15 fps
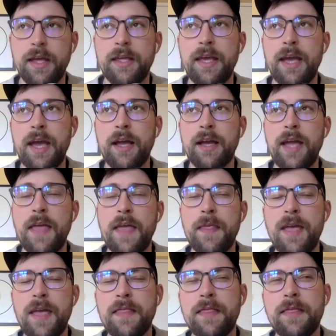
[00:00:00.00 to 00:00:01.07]
yeah and
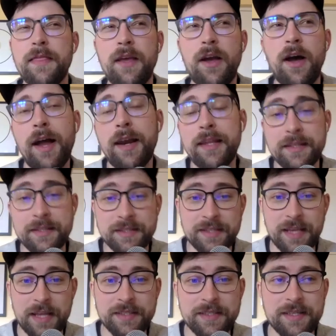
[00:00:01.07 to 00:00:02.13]
and the audience
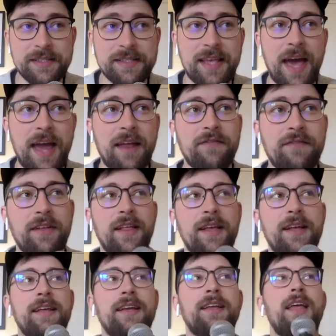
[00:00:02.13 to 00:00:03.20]
senses that i feel
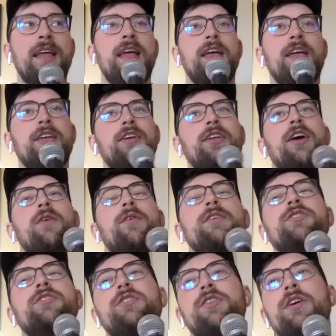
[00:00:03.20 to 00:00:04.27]
like, like yeah you know
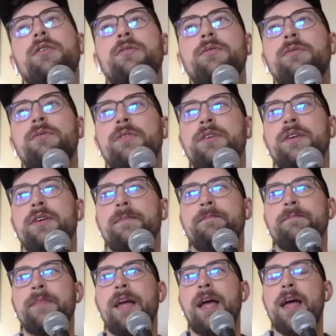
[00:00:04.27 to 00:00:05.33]
it's so
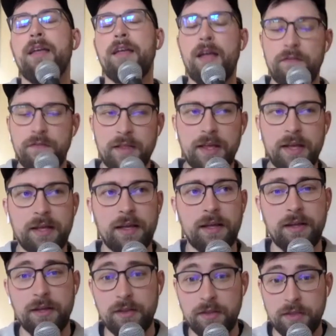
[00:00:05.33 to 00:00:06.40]
i, I feel like
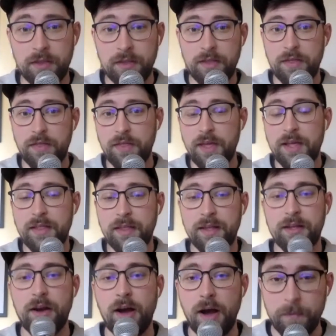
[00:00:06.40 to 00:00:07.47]
the, the thing
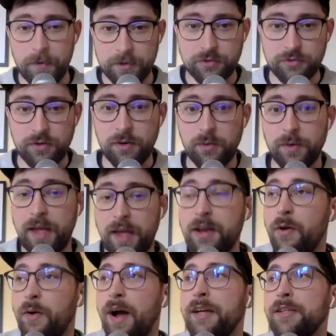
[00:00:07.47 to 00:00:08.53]
that comics struggle with i
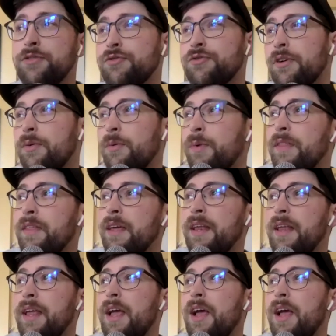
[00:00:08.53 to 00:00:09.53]
know i struggle with it